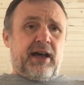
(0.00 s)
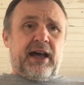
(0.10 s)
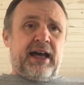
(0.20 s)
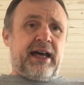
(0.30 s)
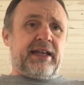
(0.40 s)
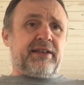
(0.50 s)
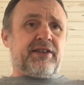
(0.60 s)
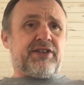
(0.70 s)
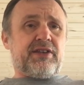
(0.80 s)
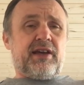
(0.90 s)

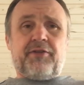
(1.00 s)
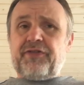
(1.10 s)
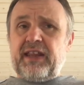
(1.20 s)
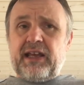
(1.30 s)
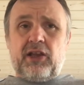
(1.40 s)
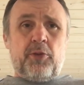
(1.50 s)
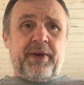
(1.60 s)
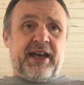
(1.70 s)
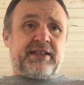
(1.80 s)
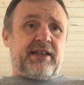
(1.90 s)
And I'm feeling a lot
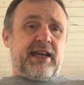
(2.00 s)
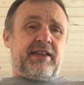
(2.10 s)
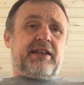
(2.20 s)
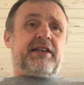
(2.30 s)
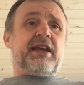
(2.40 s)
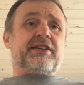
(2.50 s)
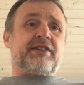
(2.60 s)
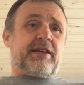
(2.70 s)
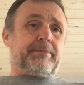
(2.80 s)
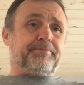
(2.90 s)
better today than I did
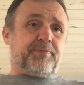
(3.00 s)
yesterday.